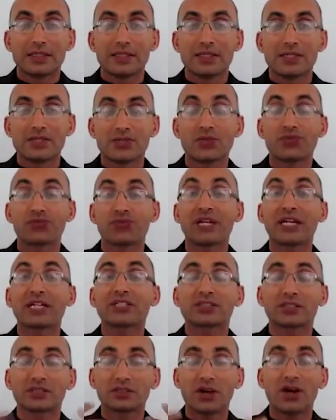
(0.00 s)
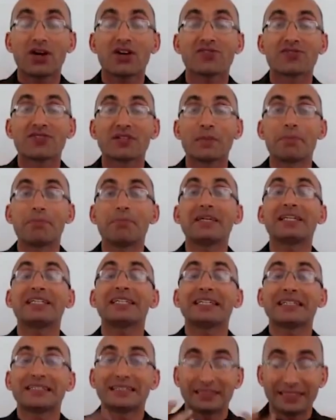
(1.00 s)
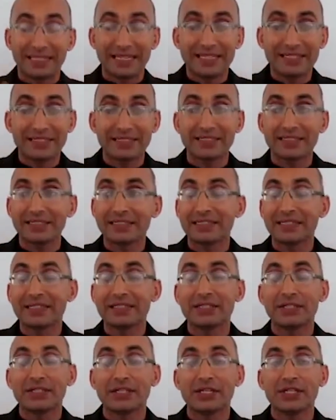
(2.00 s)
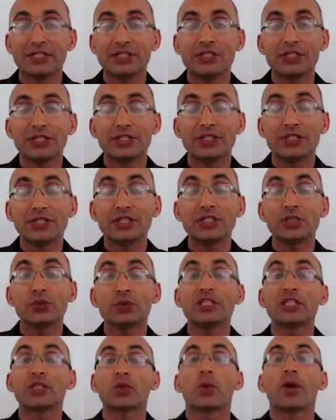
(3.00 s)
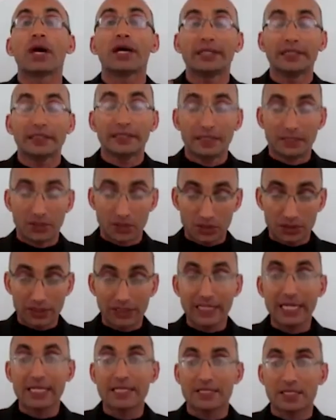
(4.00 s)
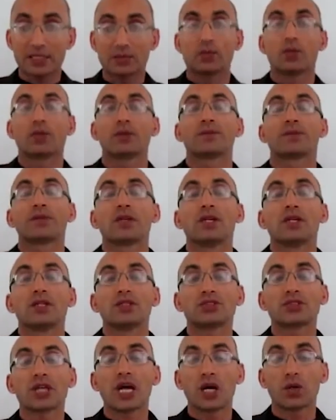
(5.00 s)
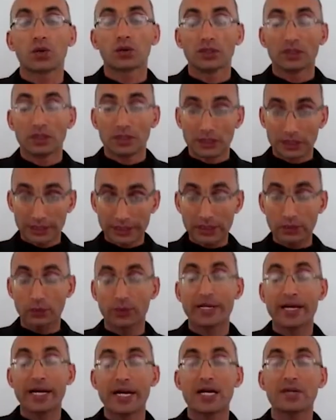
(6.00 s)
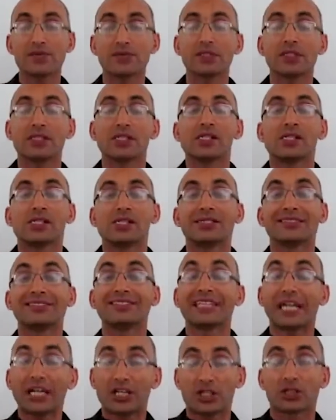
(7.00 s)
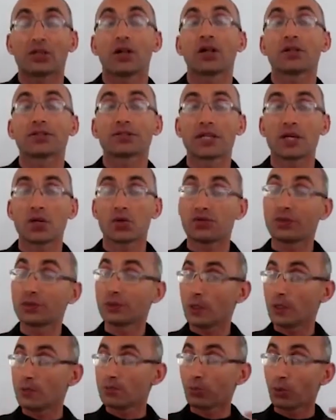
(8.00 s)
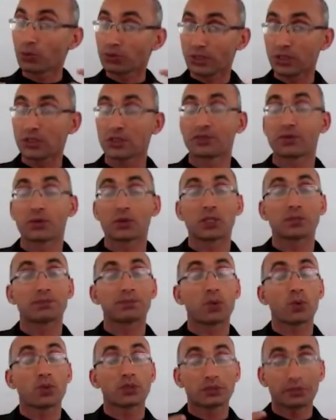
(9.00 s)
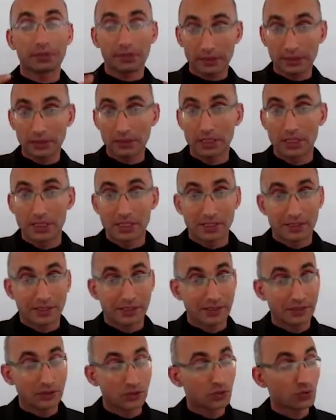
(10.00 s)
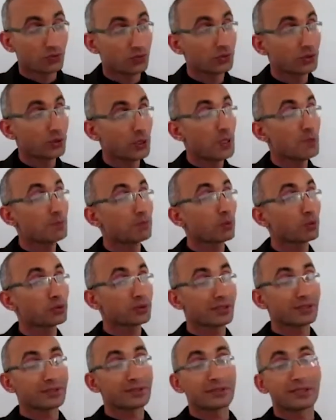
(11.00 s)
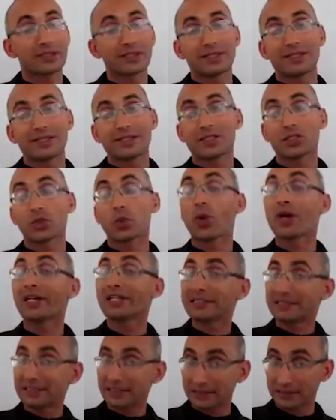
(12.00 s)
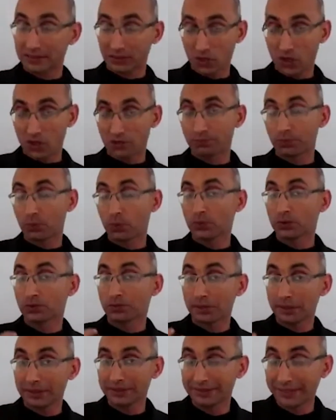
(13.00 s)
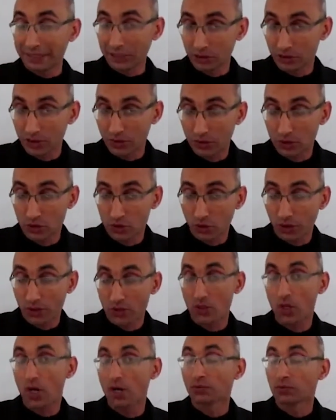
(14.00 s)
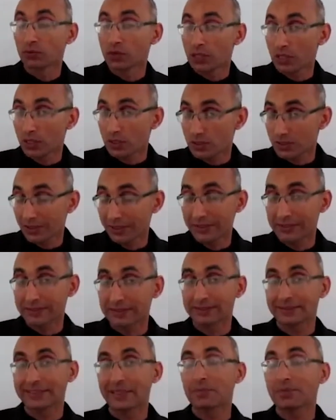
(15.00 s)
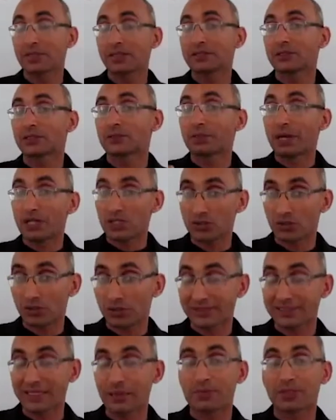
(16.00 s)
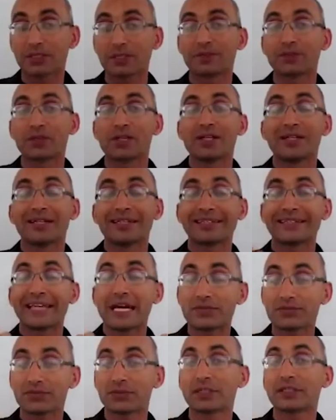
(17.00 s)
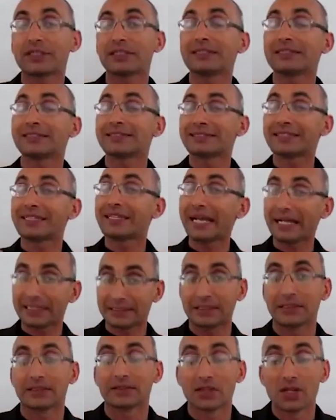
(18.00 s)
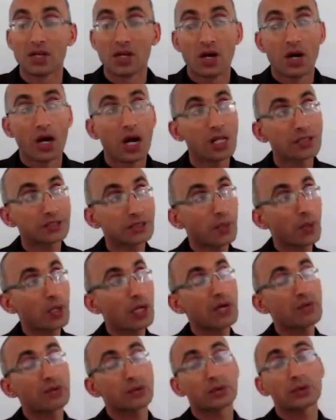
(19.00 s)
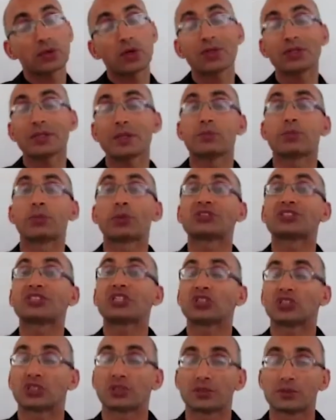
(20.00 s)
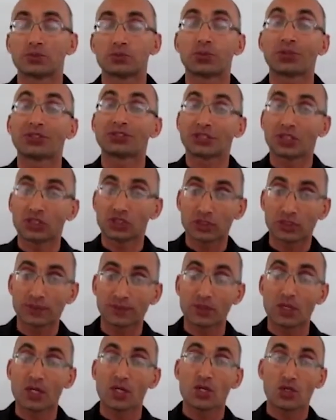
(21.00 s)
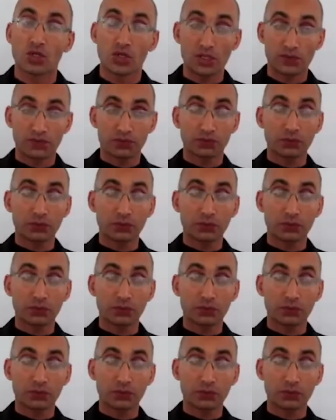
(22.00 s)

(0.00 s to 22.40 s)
reflection of meaning in a unique way, okay, and so on. So here we have diction, also very important for the poetry. It's a very important quality of poetry. Diction, the choice of words, is something special, something carefully selected. Also we have what we call precision. Precision, if